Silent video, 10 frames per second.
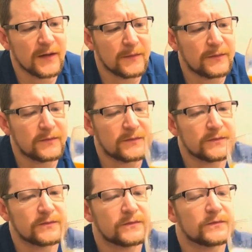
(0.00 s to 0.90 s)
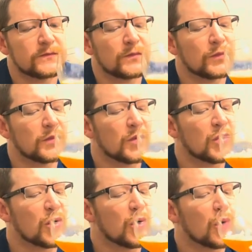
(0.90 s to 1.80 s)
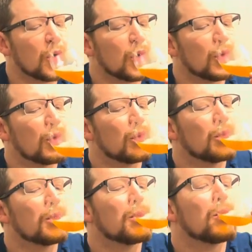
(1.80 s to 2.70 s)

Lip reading: [no speech]